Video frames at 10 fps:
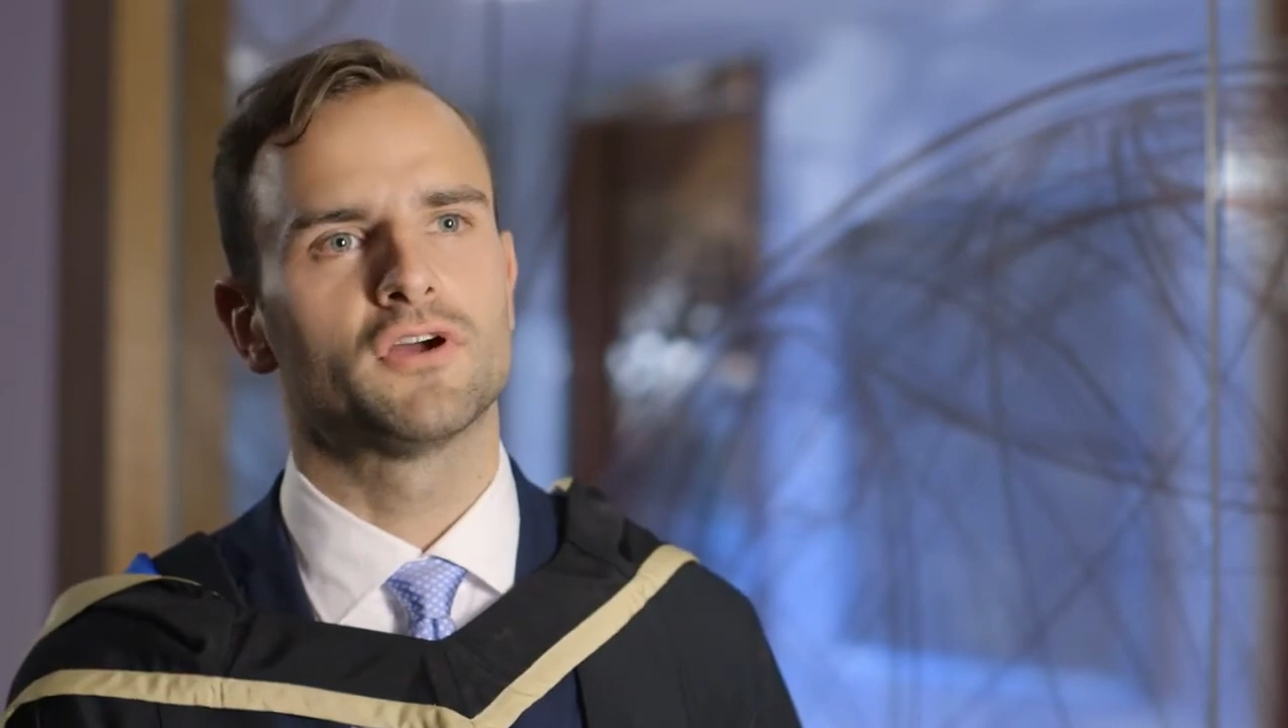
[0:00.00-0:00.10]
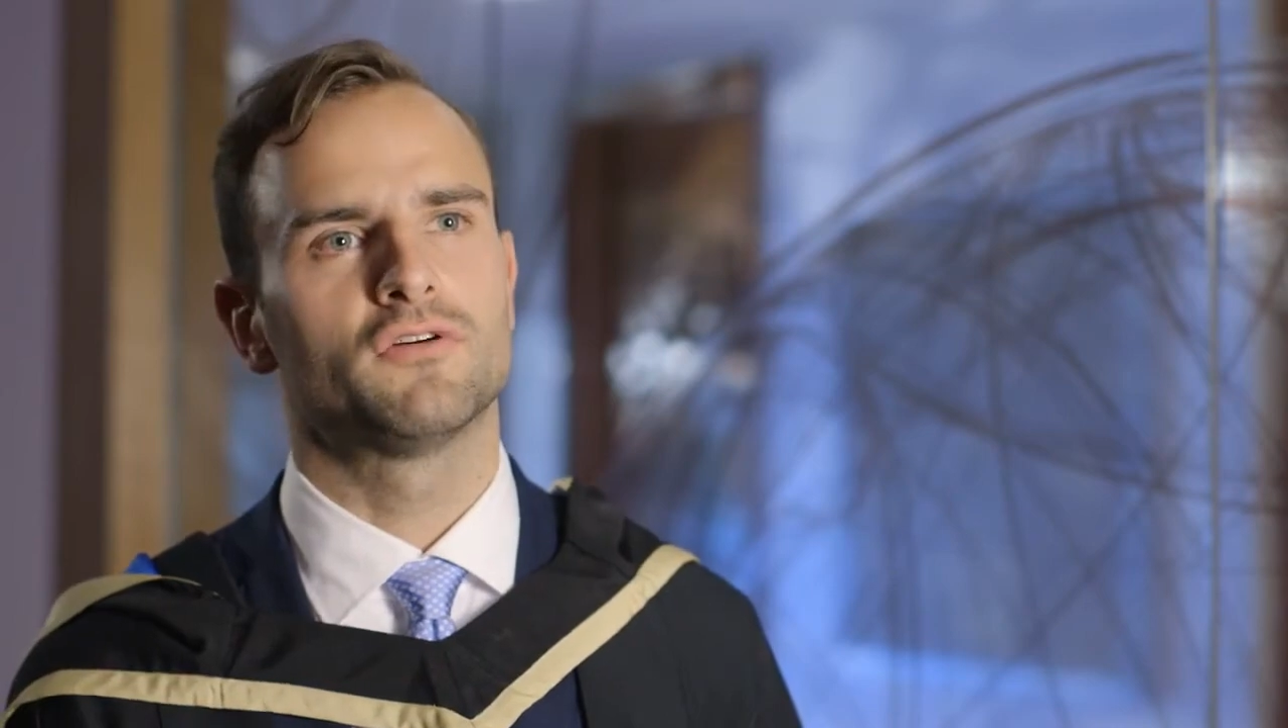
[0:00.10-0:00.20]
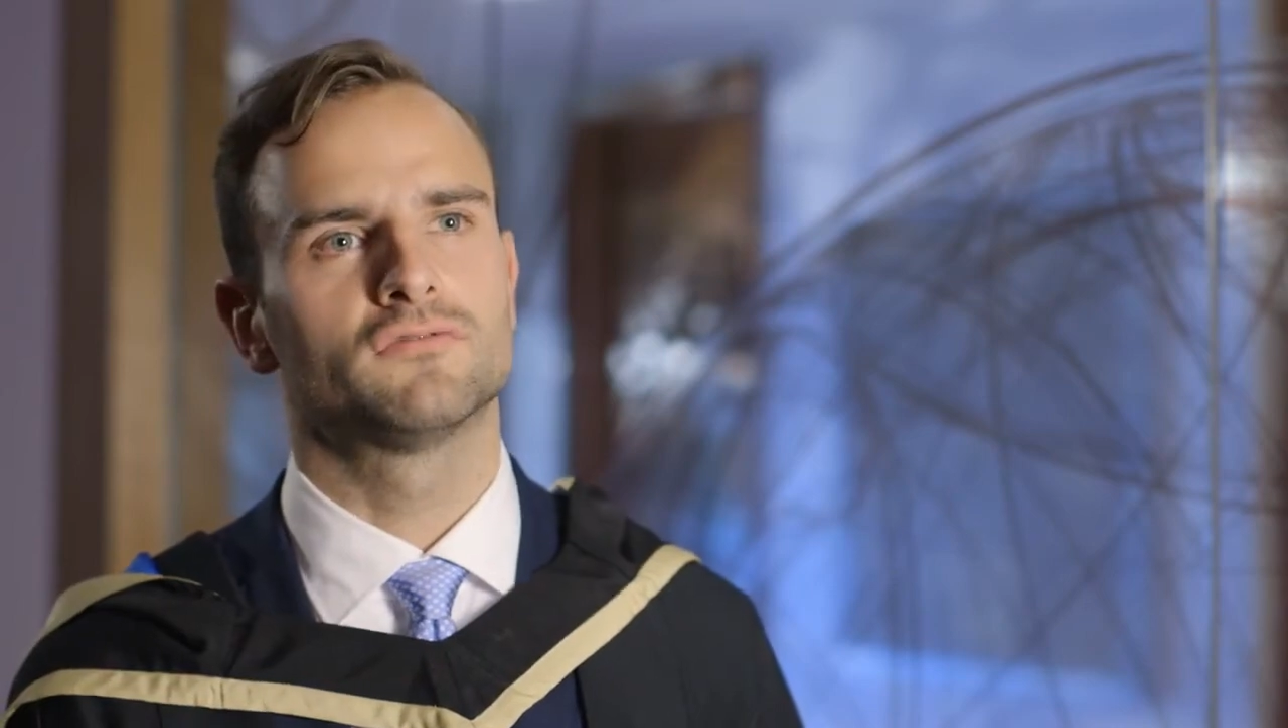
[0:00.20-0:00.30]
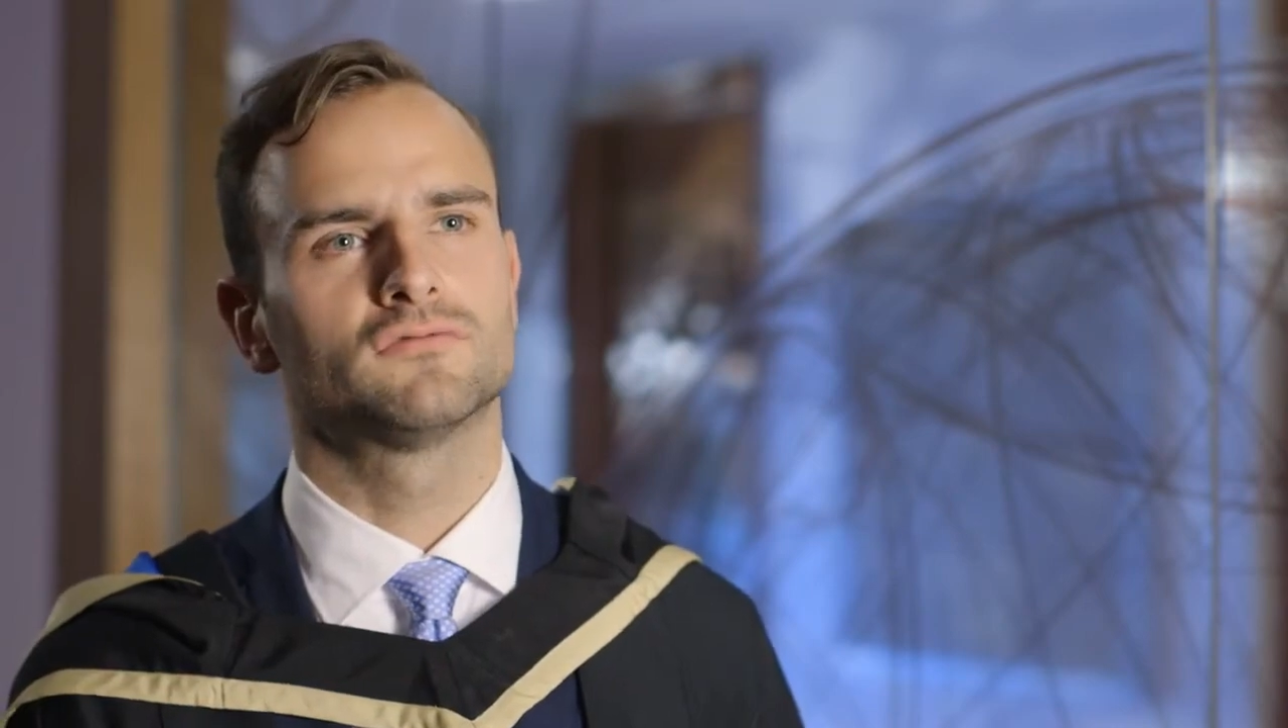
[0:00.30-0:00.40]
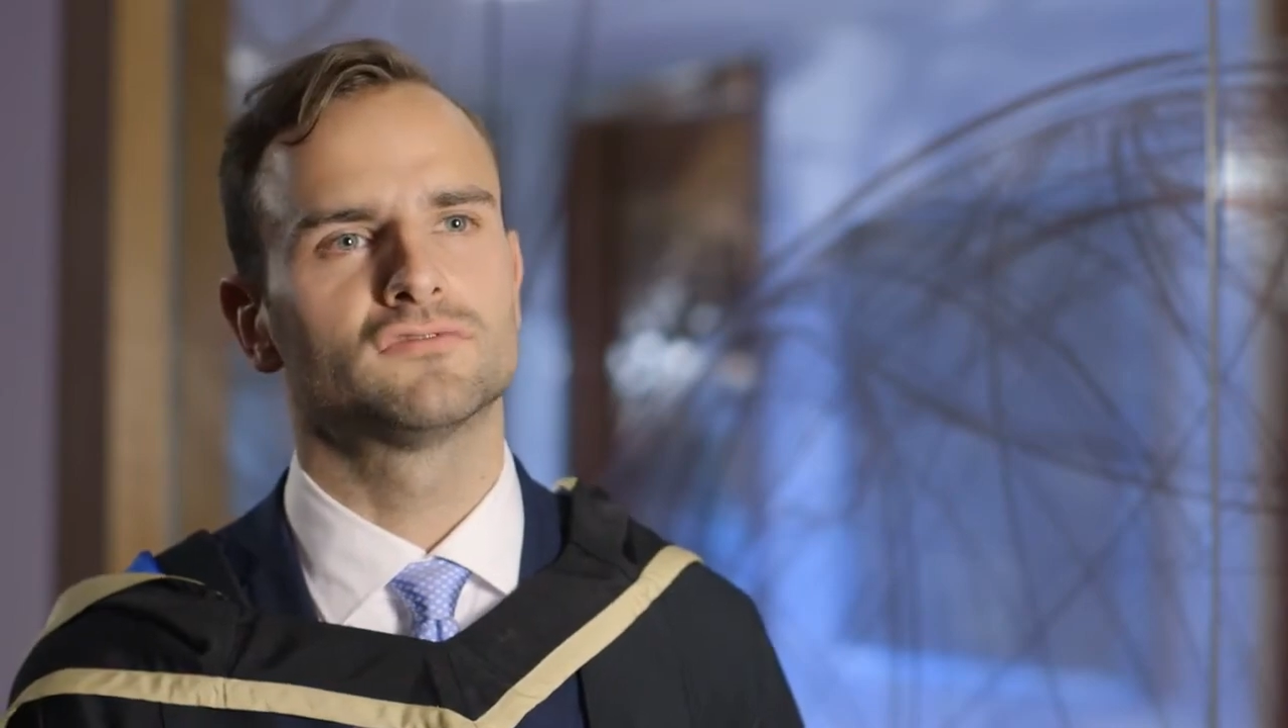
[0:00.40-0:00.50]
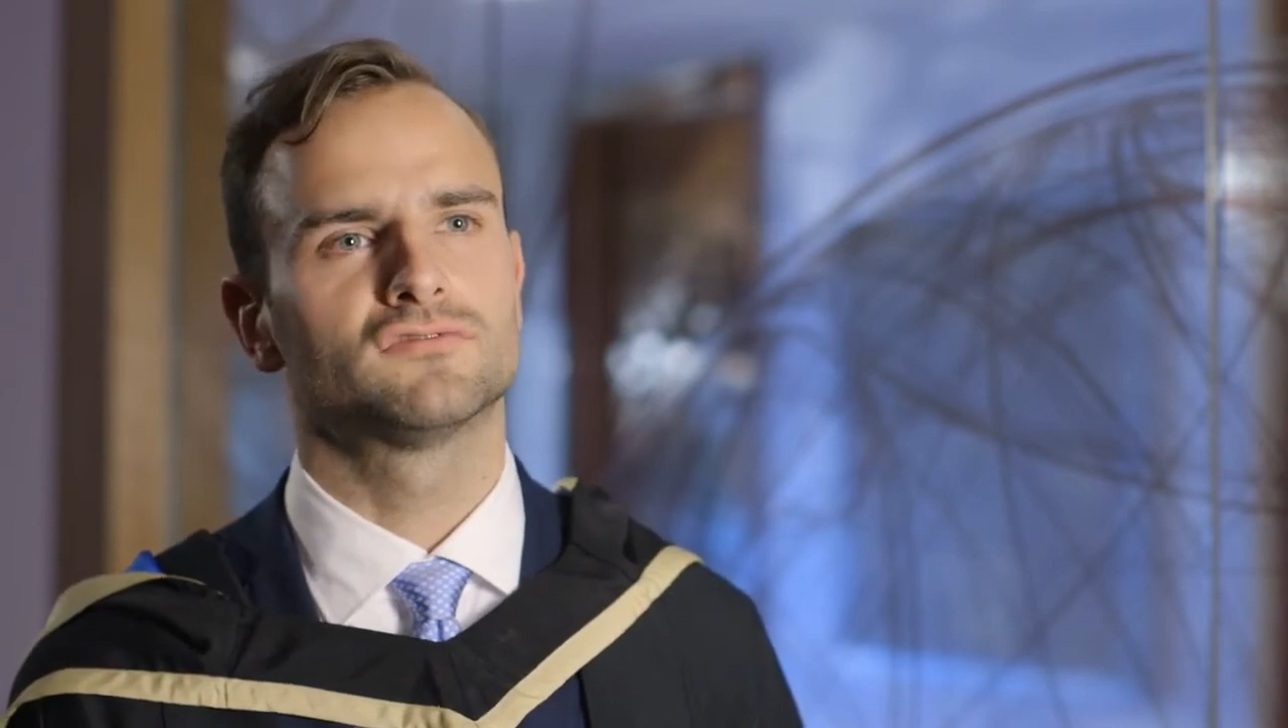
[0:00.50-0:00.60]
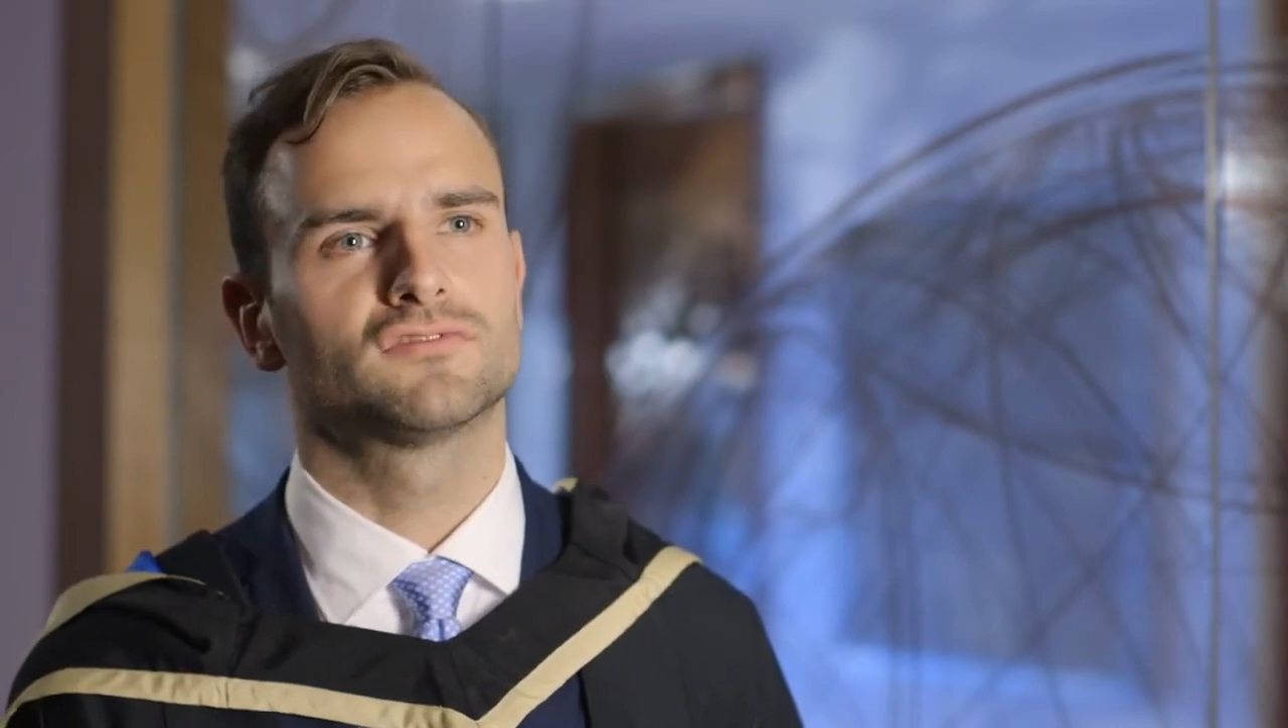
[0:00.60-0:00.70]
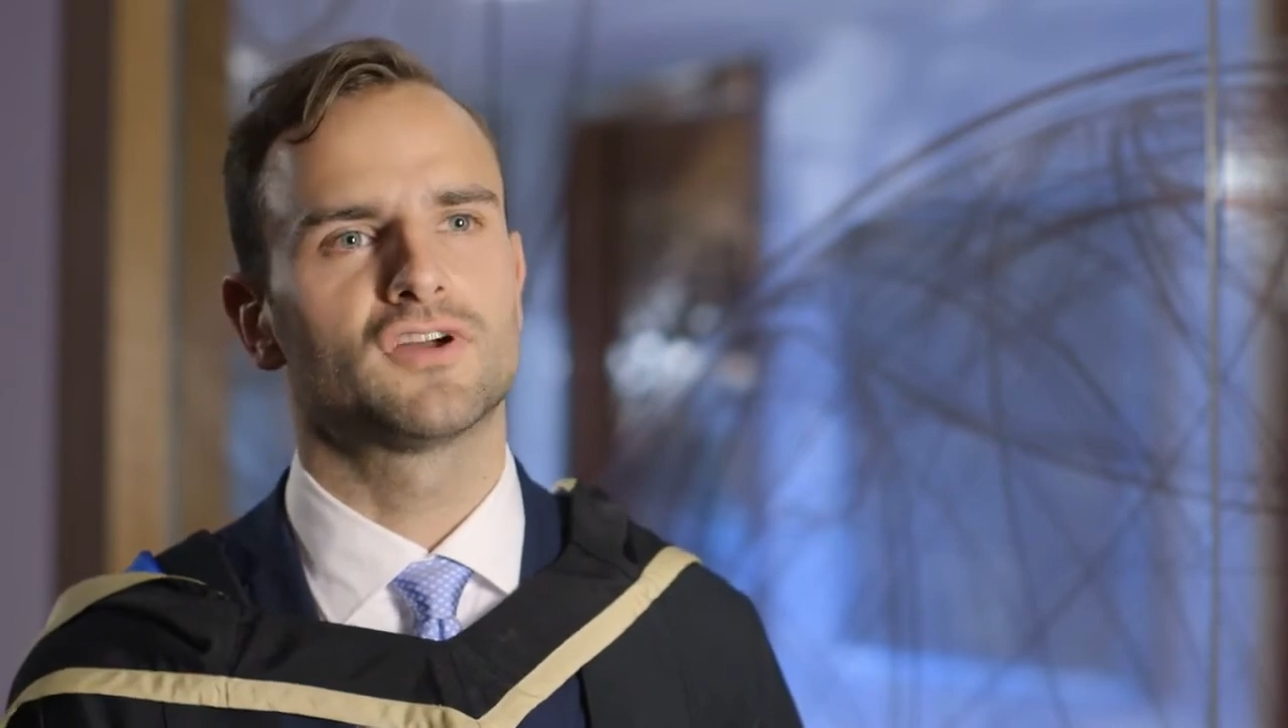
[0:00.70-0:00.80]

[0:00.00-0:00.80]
own